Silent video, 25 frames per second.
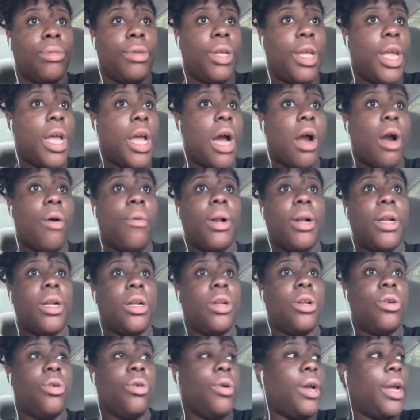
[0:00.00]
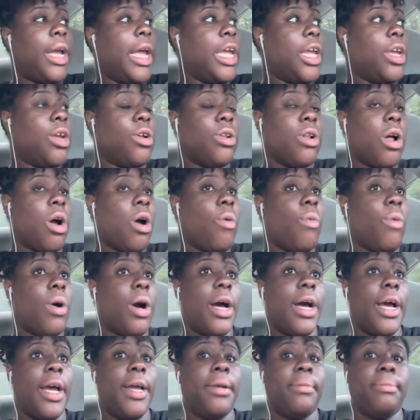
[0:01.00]
And you know
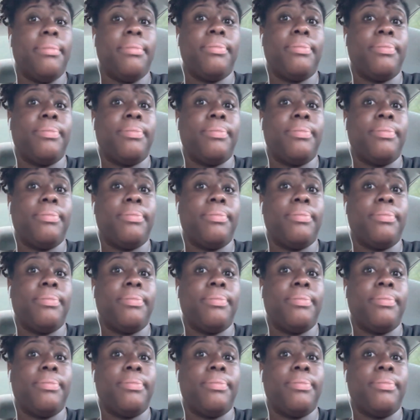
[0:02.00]
what?